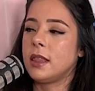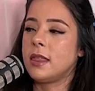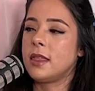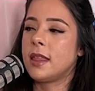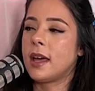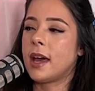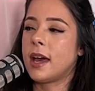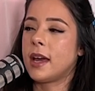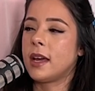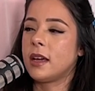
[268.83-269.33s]

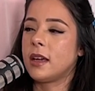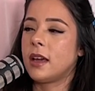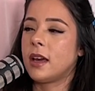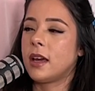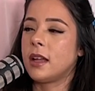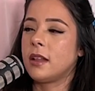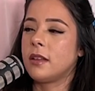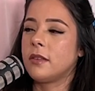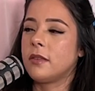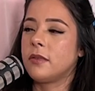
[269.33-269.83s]
that
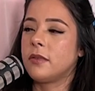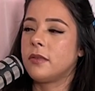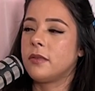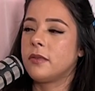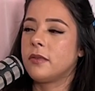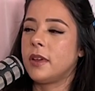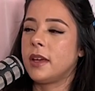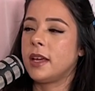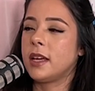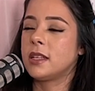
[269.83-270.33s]
kind
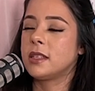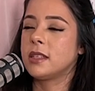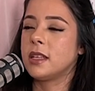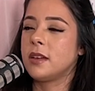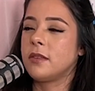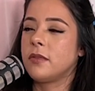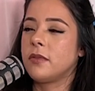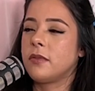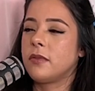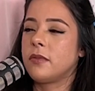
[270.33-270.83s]
of, I guess,
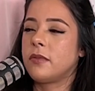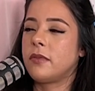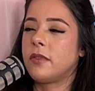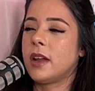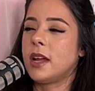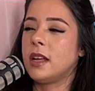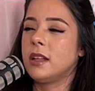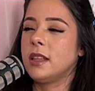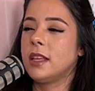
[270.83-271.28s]
like, friend.